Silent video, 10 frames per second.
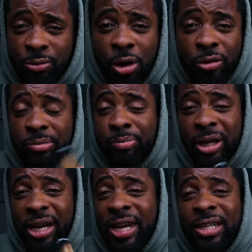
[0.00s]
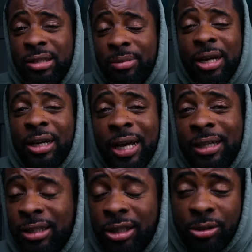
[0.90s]
We always butt heads about a lot
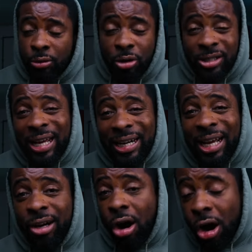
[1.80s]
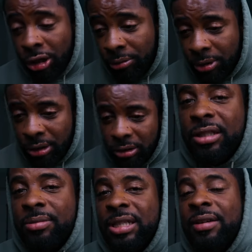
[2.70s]
of things. We always had a lot of arguments.
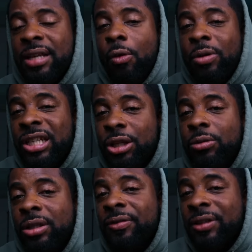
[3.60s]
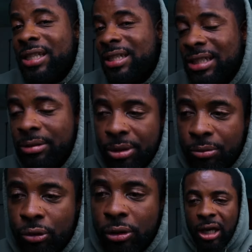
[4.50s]
Sometimes I wish he would have listened to me
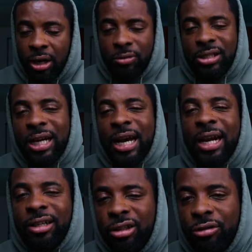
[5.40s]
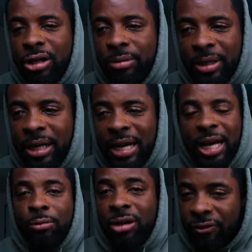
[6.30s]
more. And once I got out the crib and I
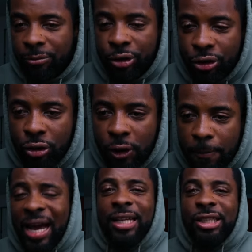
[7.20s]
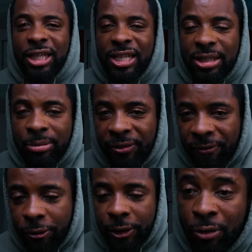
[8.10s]
got away from New York, I had the chance to be
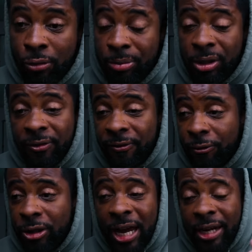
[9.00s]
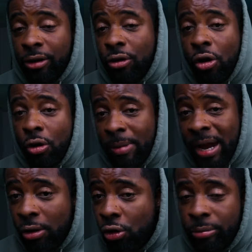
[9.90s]
free. And with being free, I didn't call
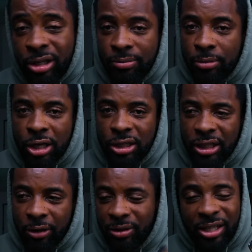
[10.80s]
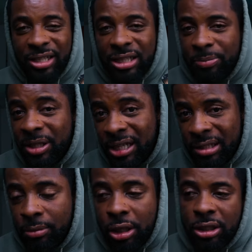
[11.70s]
back home as much and we didn't speak
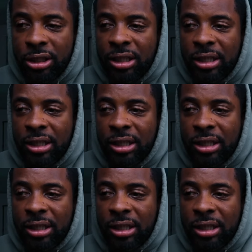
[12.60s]
as much.